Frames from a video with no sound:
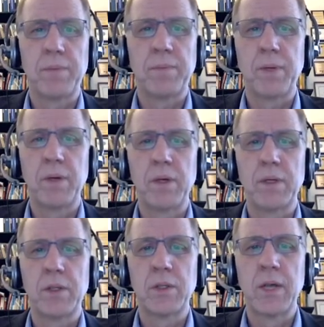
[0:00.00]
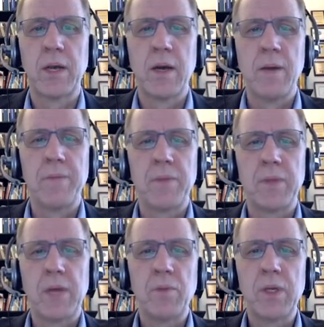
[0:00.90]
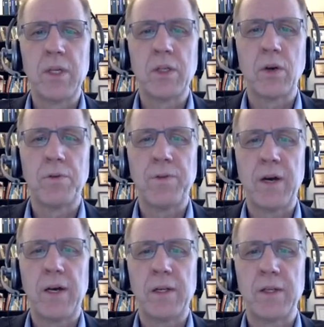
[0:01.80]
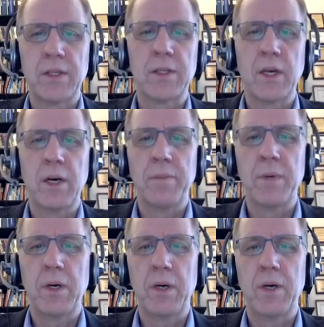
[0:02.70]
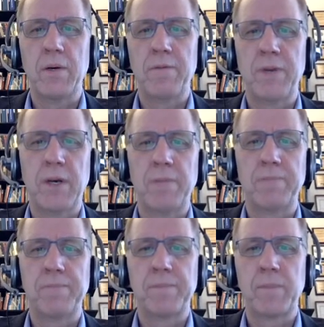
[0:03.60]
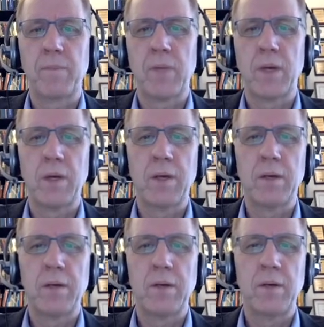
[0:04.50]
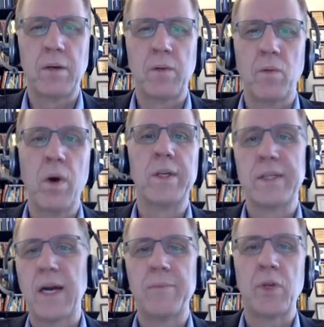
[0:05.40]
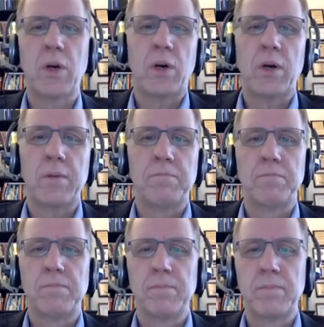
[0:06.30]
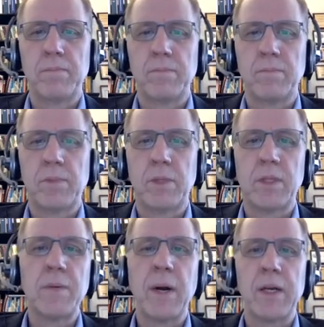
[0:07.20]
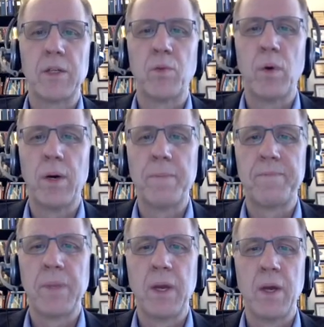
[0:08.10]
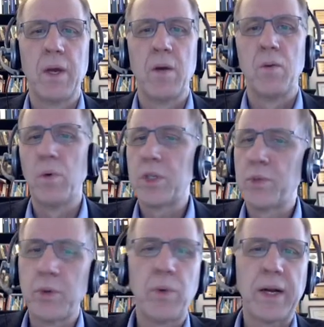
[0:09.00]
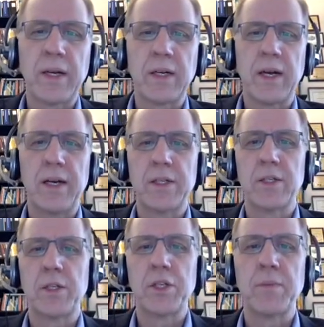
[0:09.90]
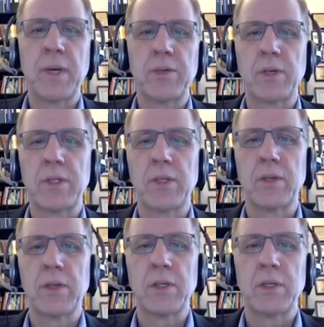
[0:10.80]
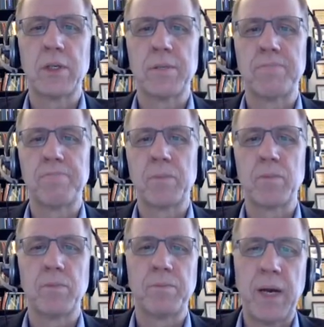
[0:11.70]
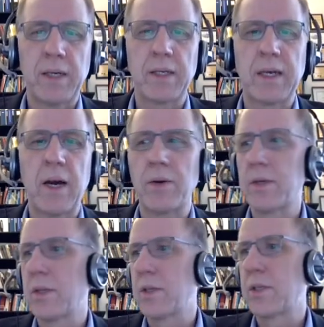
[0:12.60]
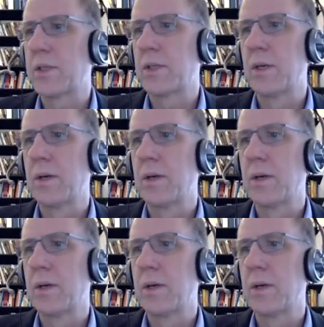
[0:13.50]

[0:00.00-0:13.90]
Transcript: periods, then we need to go find the sum of 1 times r to the t minus 1, which we recognize as a geometric series back in calculus.